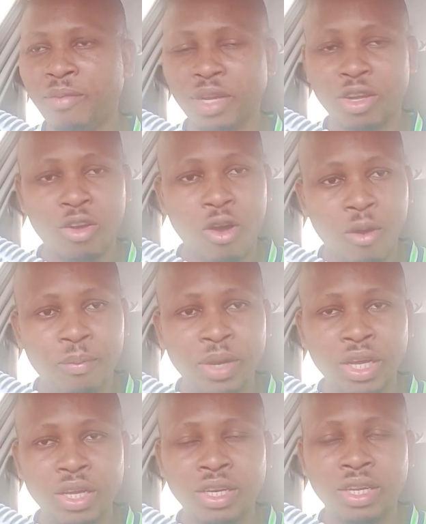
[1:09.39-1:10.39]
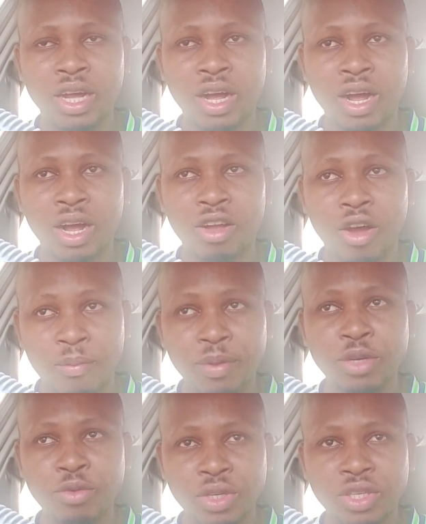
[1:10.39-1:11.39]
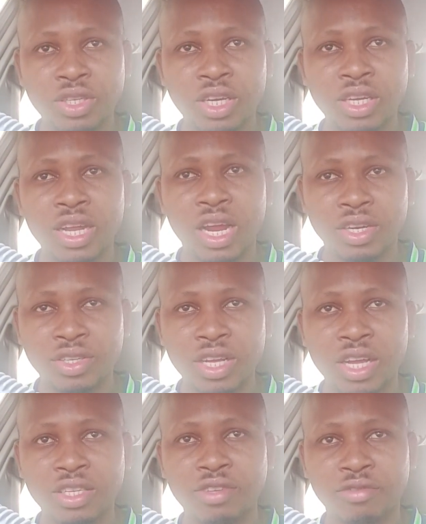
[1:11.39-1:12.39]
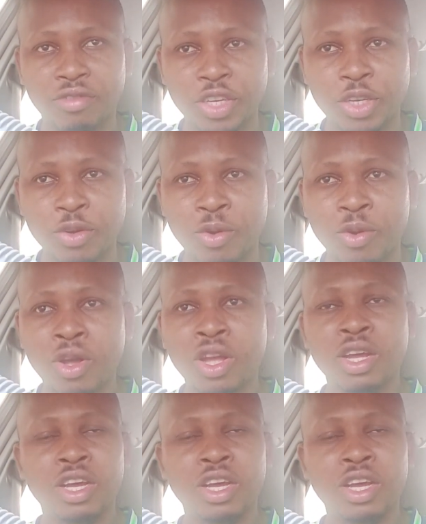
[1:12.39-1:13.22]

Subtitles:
been copied Wizkid Essence video,